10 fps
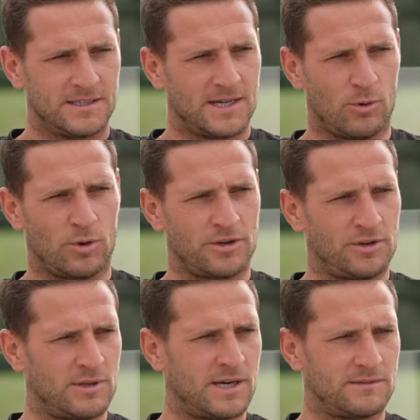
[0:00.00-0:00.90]
I want to
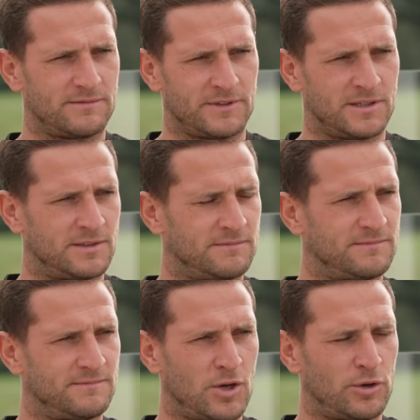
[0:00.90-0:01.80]
do that for
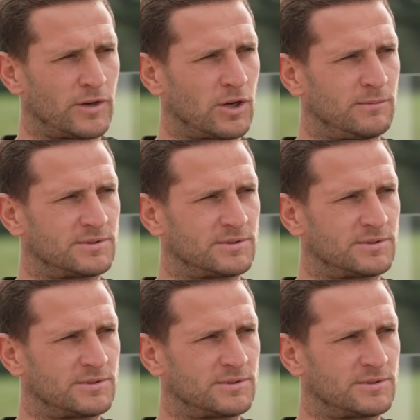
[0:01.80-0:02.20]
another club.